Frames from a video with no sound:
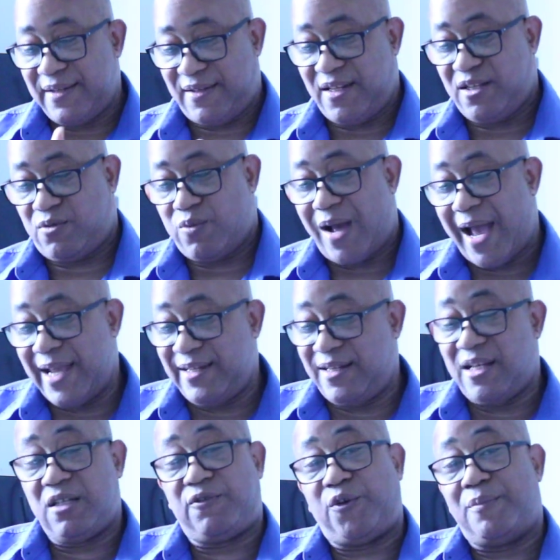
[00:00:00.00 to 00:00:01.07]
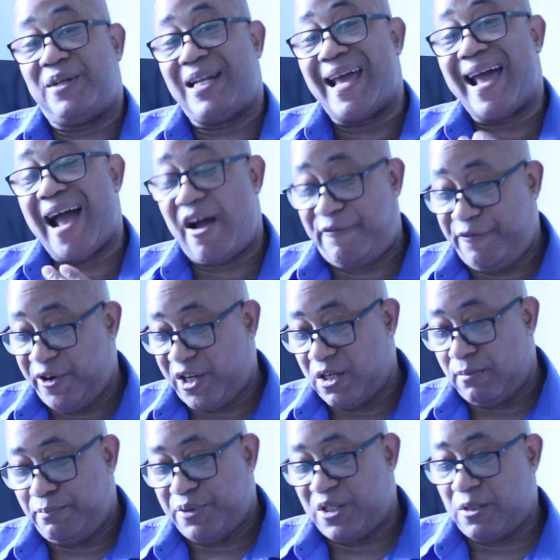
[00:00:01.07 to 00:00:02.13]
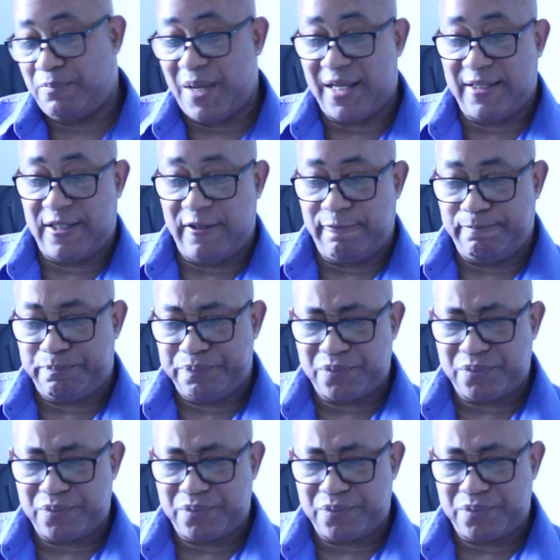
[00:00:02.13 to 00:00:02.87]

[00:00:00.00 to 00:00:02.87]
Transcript: and these were ideas from an African perspective.